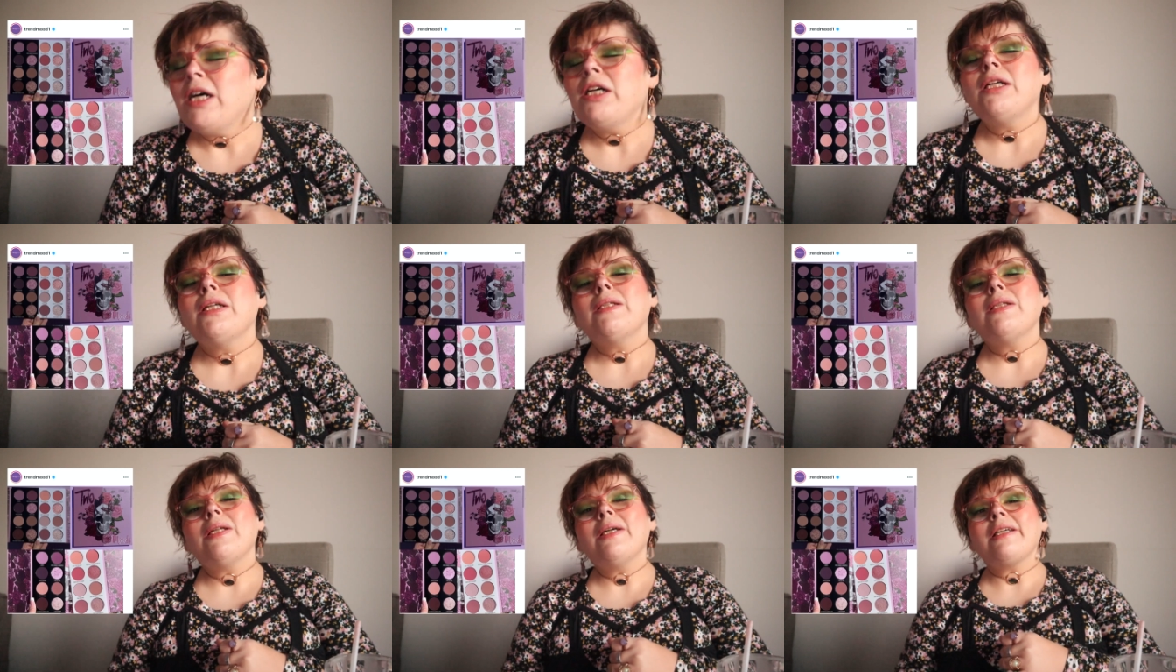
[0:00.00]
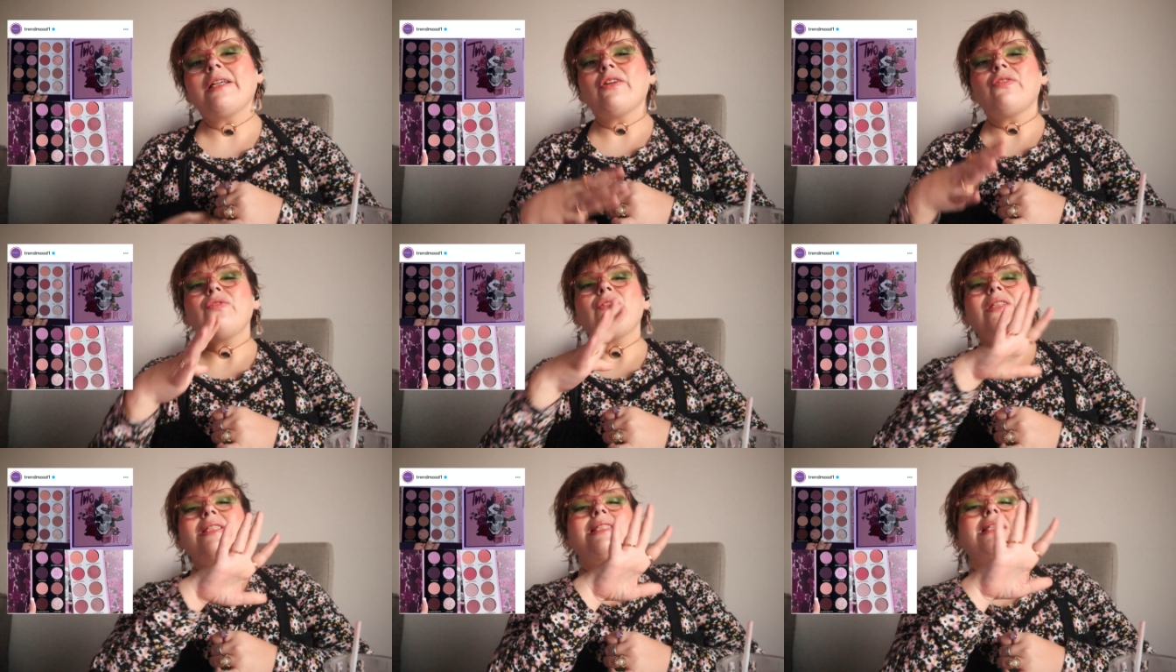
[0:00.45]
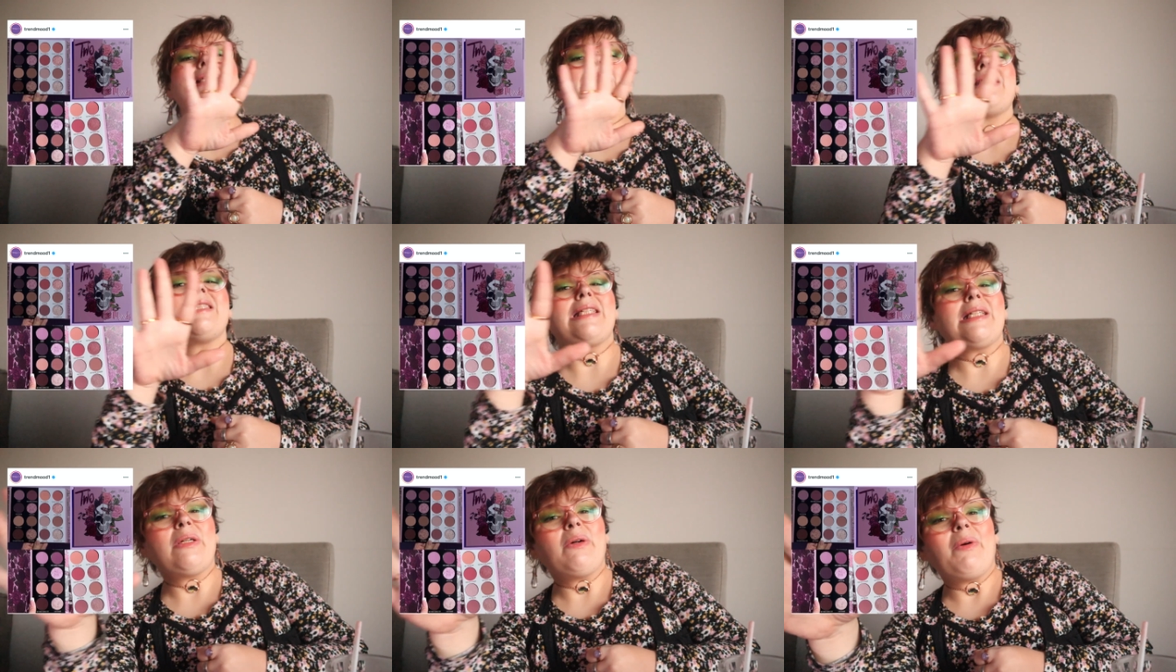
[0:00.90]
Look, if it's a
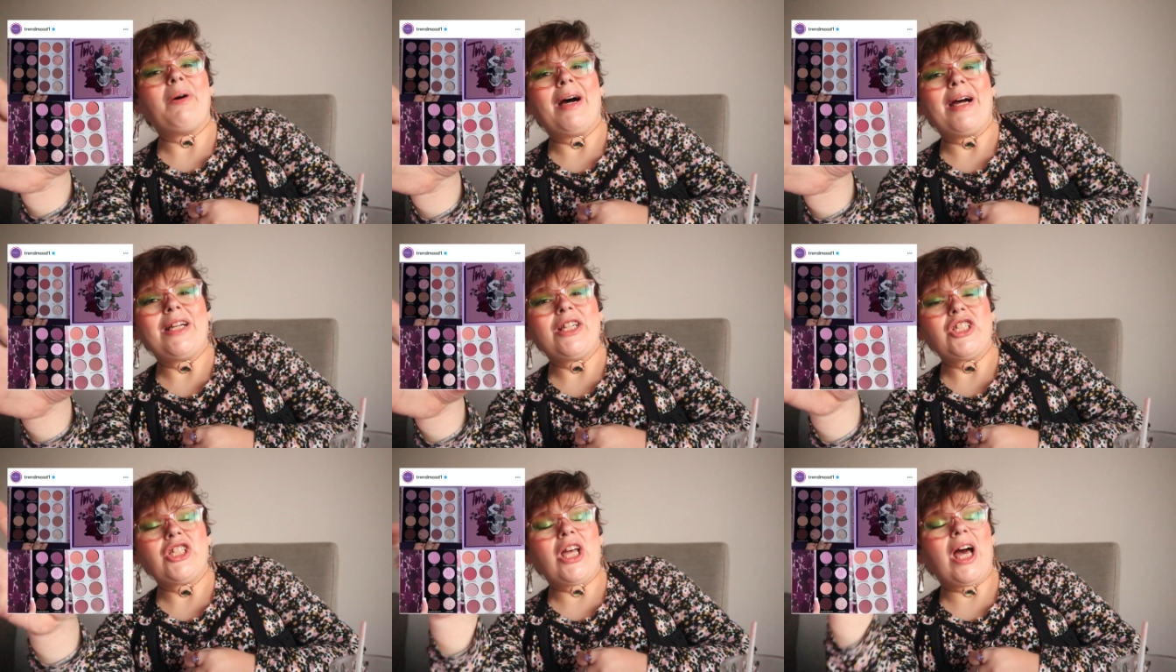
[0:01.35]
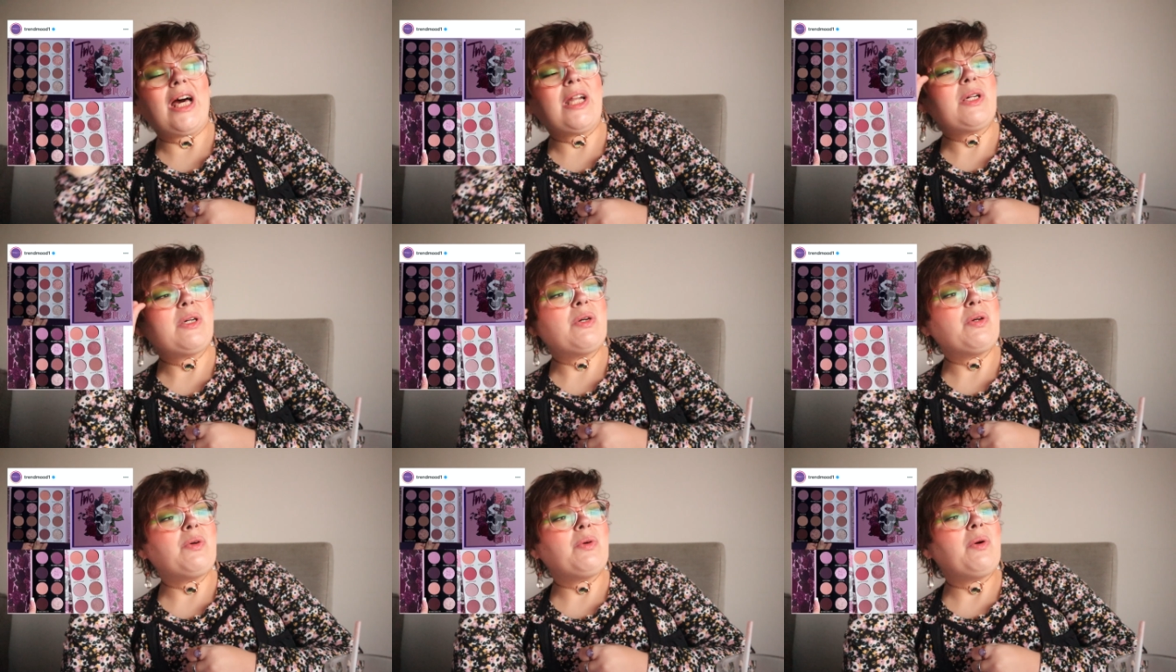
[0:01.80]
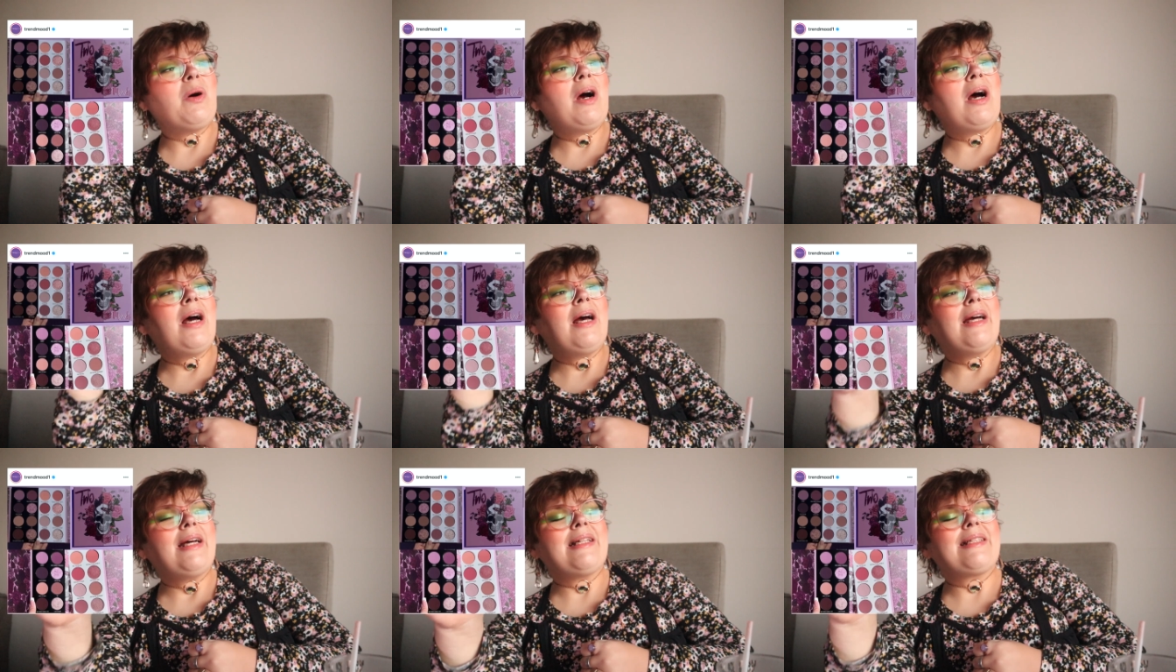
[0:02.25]
single eyeshadow,
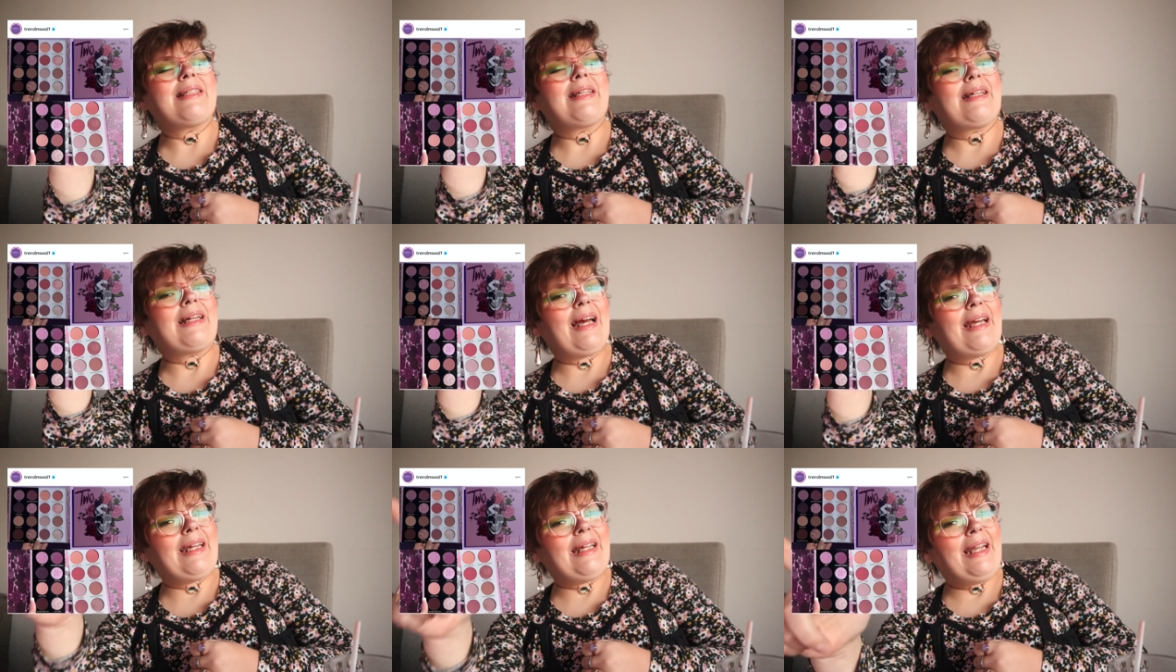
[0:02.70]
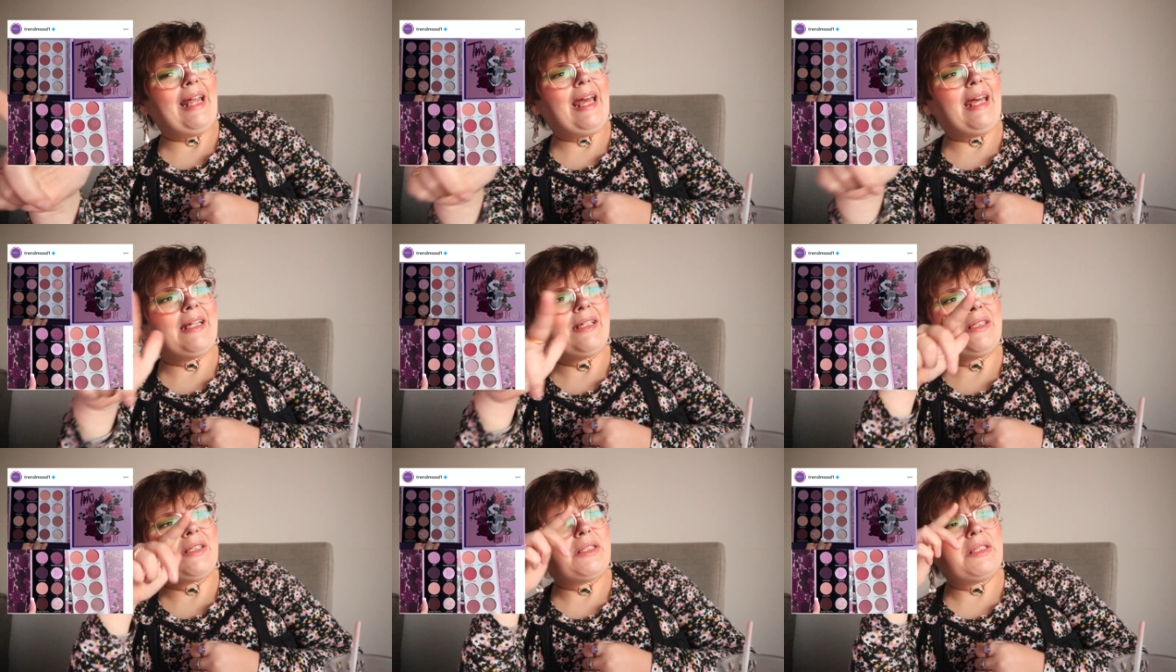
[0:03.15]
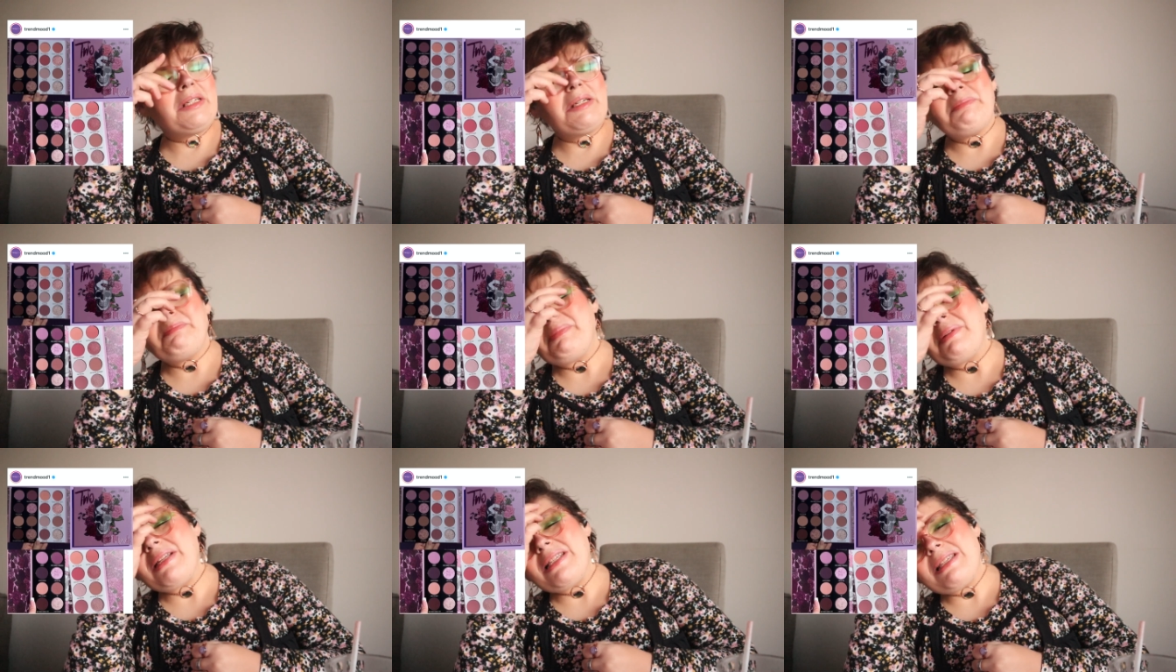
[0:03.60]
it's like I can handle it,
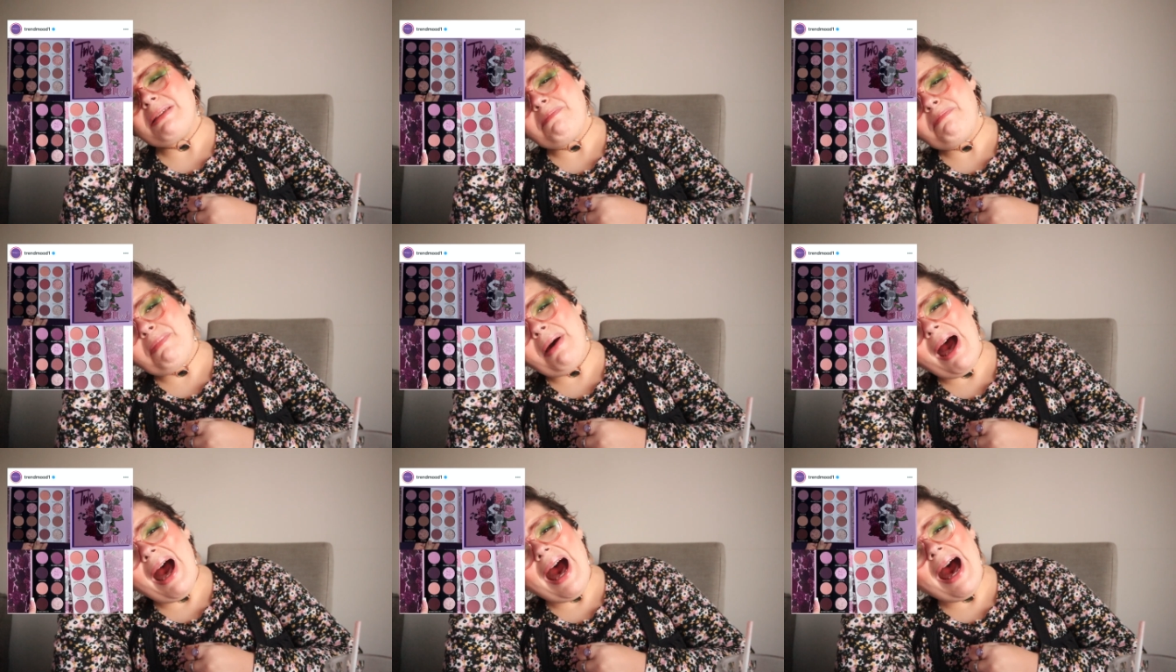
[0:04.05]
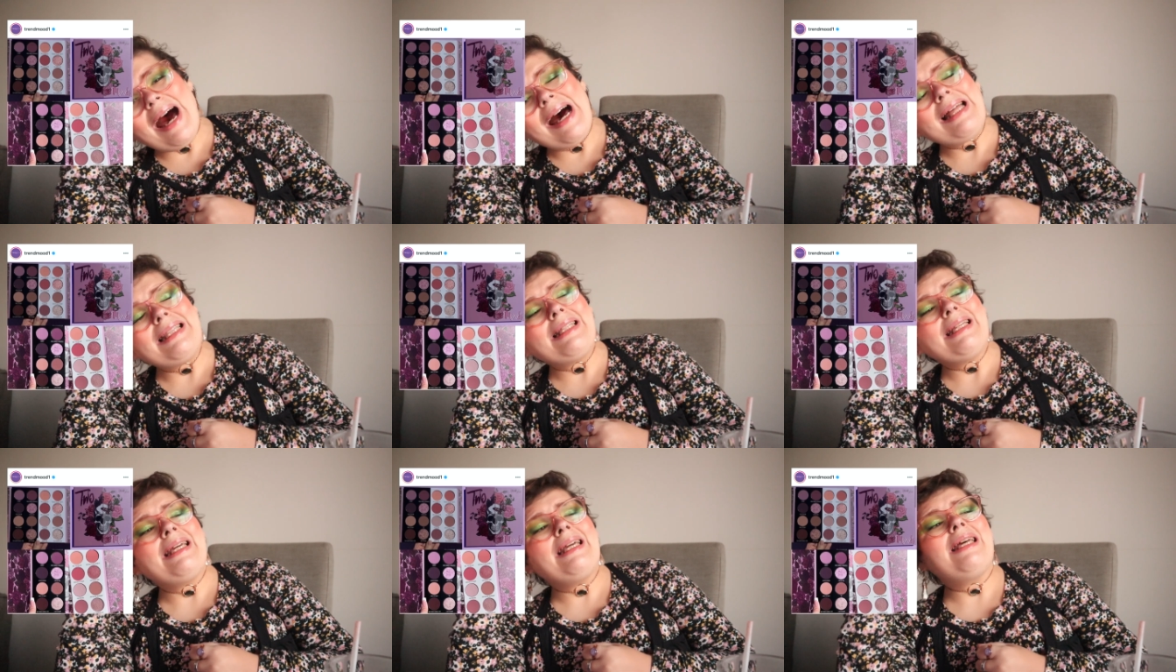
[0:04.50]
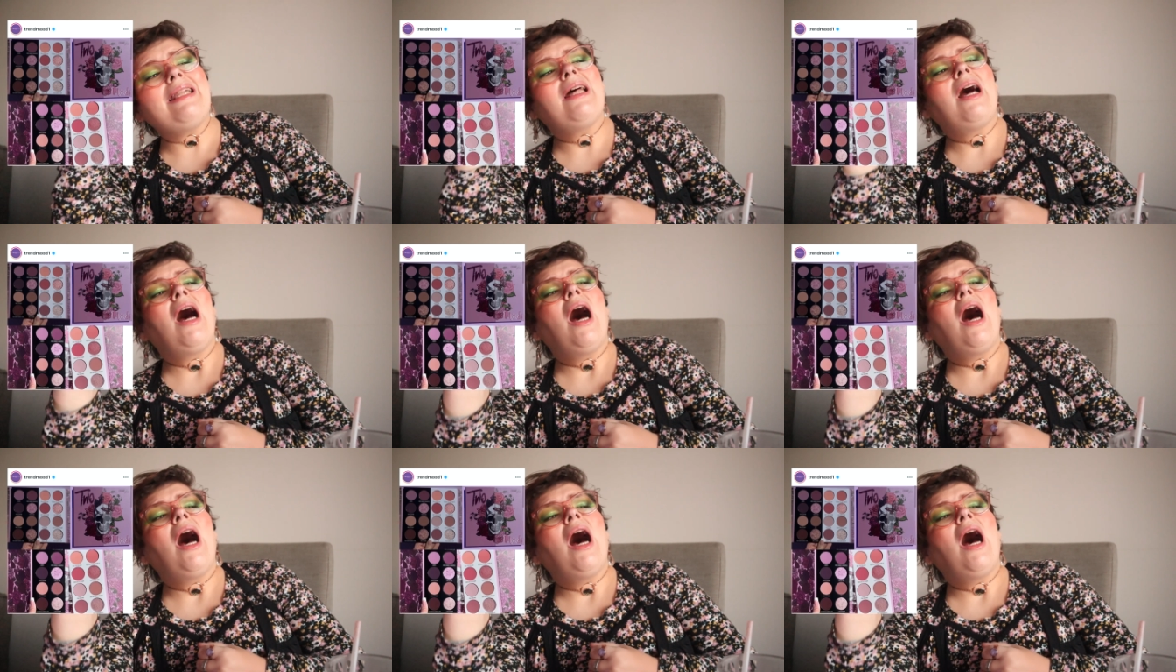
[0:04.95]
but as a palette,